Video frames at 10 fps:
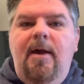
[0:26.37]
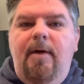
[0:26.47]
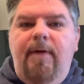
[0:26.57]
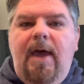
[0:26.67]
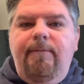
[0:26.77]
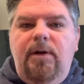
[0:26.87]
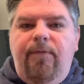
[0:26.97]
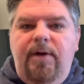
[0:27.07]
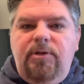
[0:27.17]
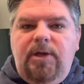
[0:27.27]
of having a
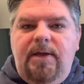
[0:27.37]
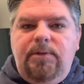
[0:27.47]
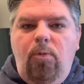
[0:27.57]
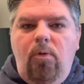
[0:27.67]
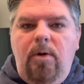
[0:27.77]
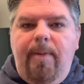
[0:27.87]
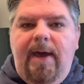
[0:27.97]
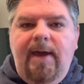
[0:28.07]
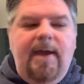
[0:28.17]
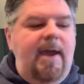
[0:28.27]
franchise
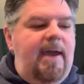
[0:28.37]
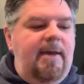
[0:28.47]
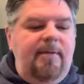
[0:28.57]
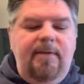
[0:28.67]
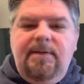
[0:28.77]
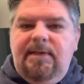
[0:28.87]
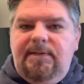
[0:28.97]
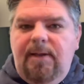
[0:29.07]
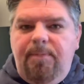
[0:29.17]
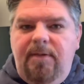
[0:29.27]
quarterback, and this
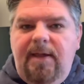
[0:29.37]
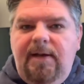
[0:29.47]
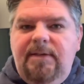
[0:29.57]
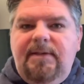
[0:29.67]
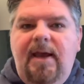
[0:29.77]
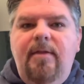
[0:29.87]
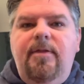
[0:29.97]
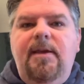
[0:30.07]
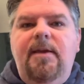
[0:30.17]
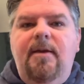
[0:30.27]
is something that is
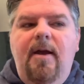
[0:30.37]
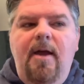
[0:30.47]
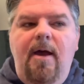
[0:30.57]
at the